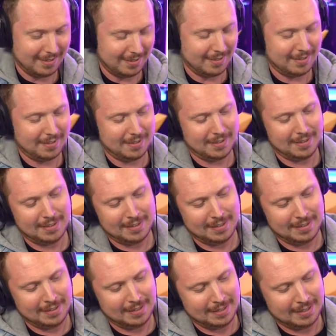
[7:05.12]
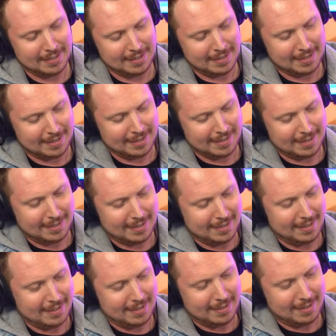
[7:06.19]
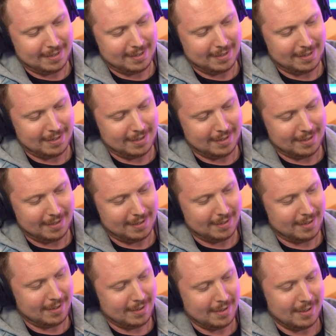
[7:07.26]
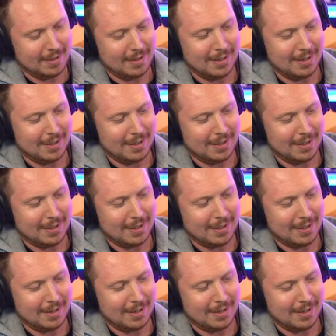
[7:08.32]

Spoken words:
Nothing is said.